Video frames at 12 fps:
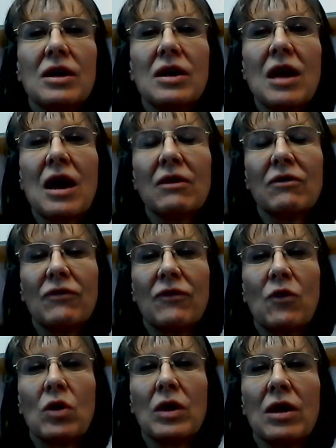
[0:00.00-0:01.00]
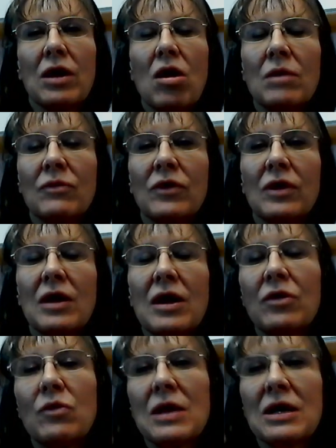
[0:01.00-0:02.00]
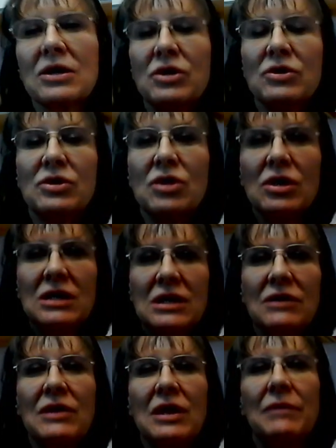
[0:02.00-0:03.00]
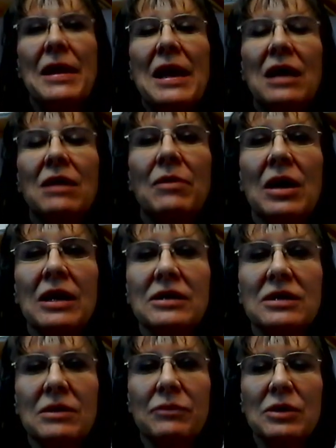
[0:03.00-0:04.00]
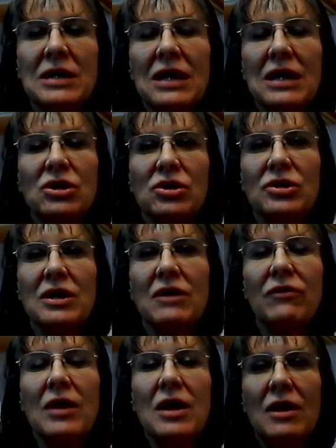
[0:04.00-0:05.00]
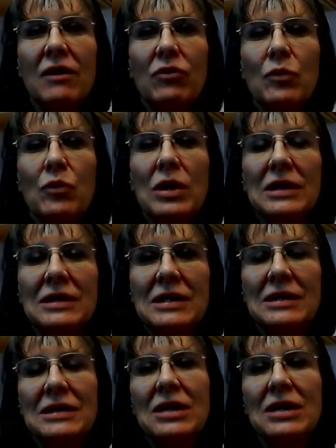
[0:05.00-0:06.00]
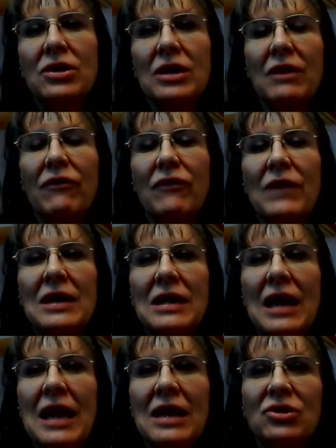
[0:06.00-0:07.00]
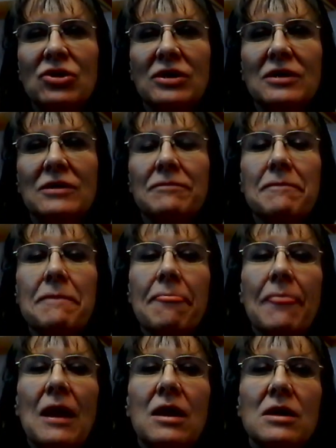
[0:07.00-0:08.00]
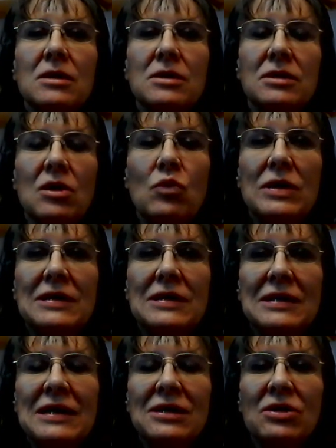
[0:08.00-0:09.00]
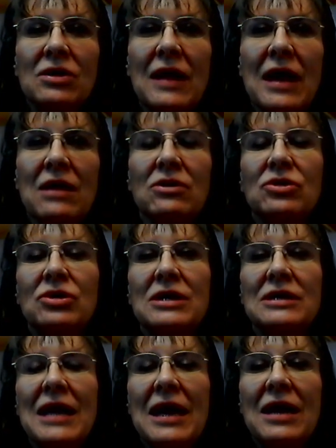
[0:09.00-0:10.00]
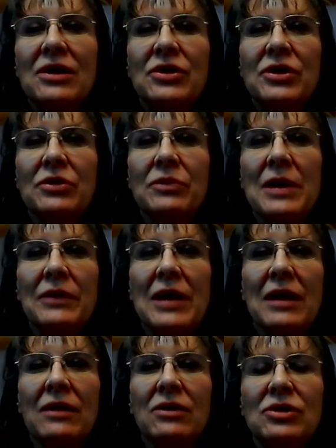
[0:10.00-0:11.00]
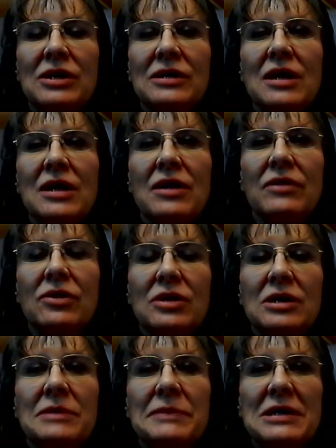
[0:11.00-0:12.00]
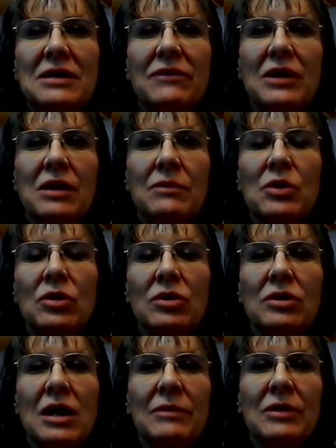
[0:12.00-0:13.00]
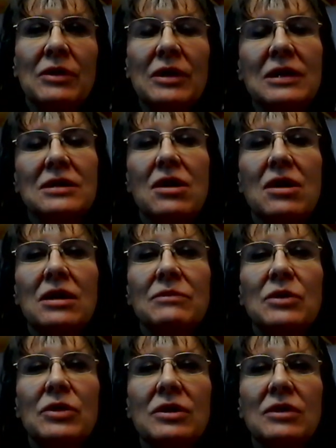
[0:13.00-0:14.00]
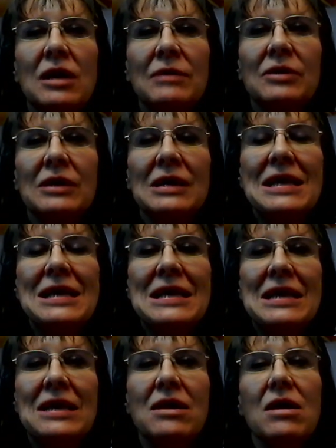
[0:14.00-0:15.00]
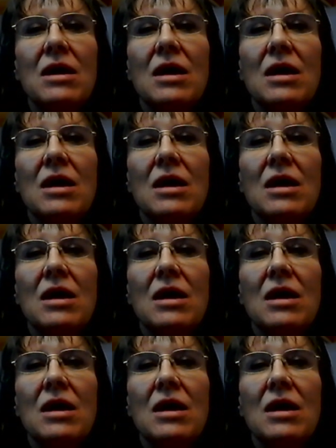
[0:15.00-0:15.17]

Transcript: not foreign and harmful. Otherwise, you start to develop antibodies to protect yourself from what is considered an offending agent. So with seasonal allergies and year-round allergies, there's a specific immunoglobulin. It's called immunoglobulin E,